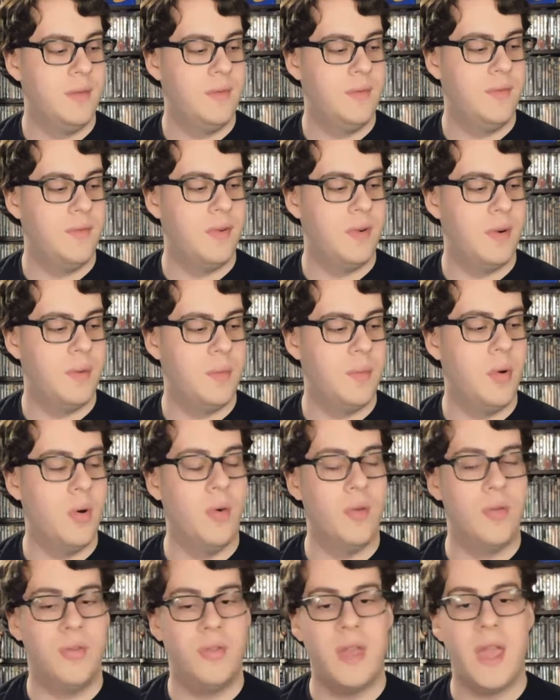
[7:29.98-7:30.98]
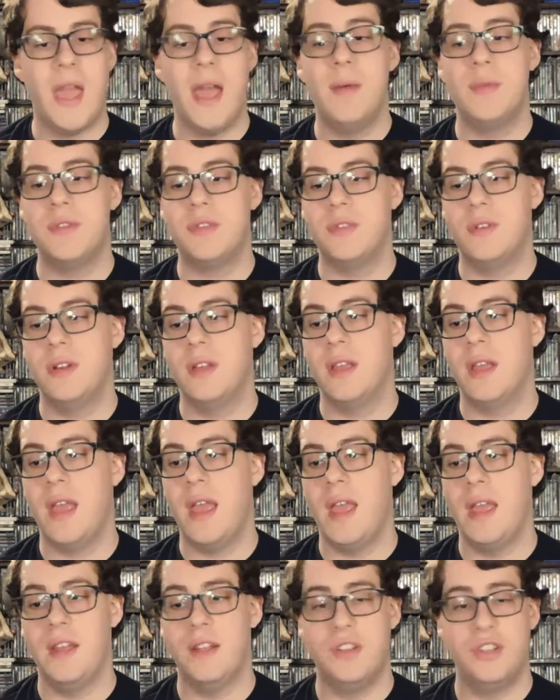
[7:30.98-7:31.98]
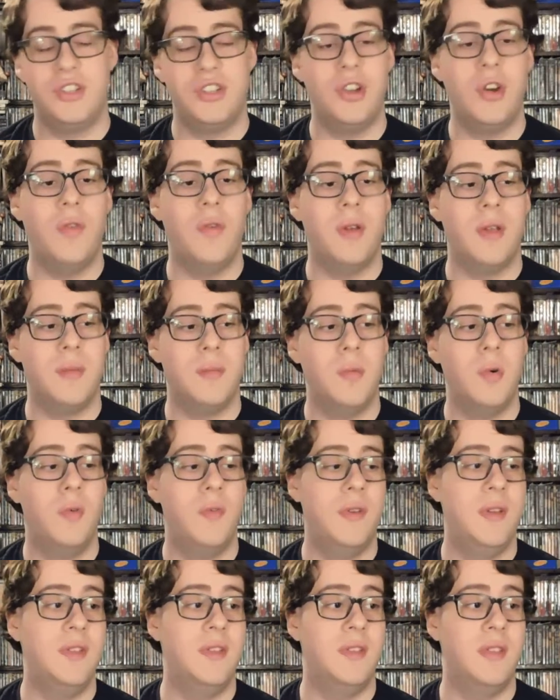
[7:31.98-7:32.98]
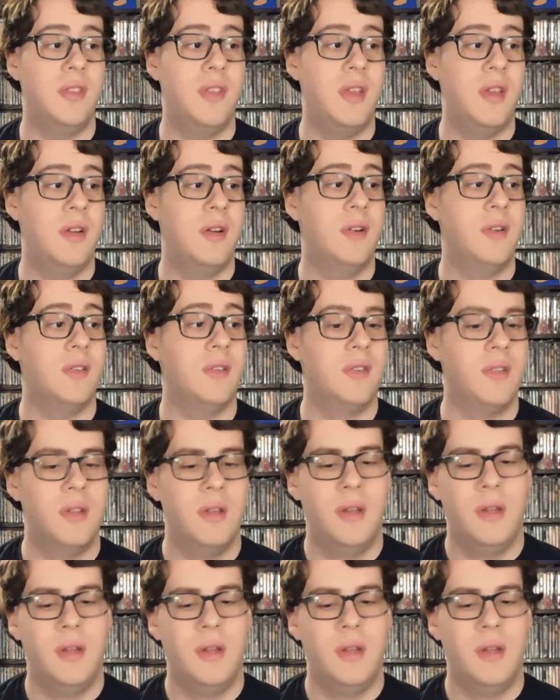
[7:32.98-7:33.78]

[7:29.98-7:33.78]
for both capturing and showing movies in theaters.